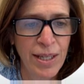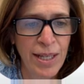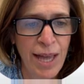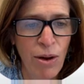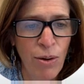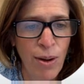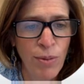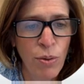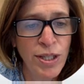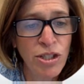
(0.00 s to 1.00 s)
Now I'm
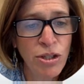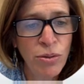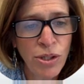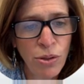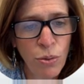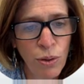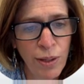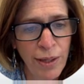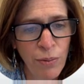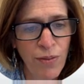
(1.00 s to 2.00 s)
going to school
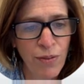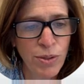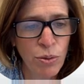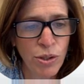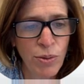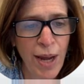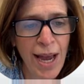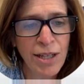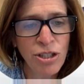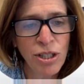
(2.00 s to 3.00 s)
and away from school, so I
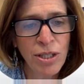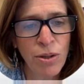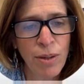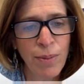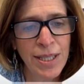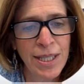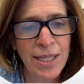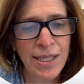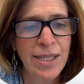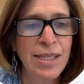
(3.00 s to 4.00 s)
actually know that my
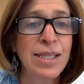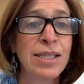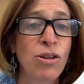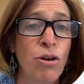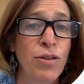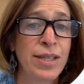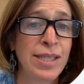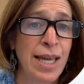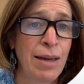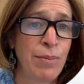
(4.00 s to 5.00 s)
distances are the
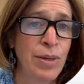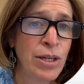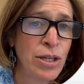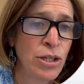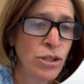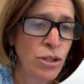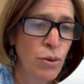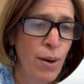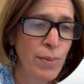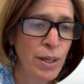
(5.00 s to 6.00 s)
same.
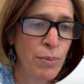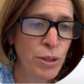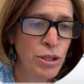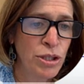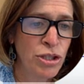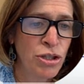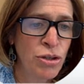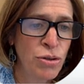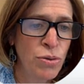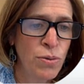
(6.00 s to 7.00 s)
So I'm going to put
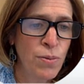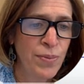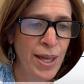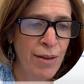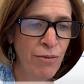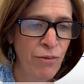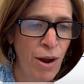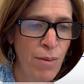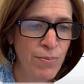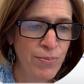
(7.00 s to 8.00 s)
to and
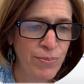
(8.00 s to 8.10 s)
from.